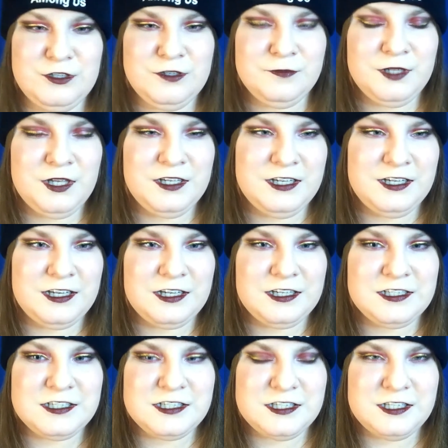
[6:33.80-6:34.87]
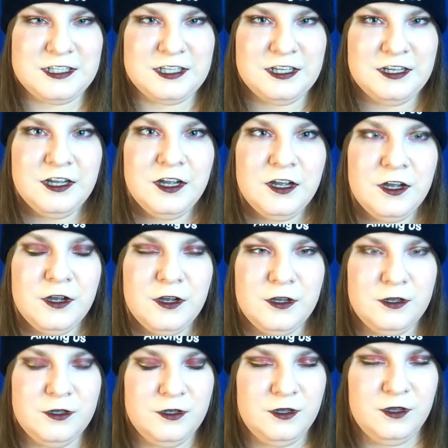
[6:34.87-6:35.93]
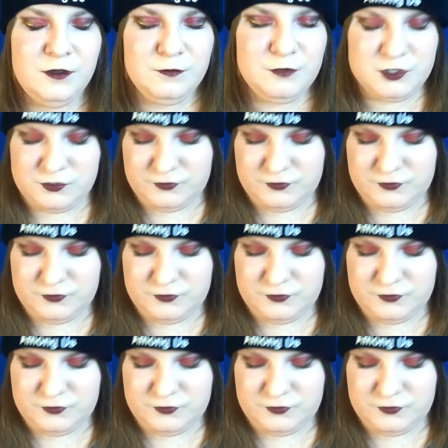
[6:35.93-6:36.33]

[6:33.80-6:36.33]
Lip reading: Blood, and it is the most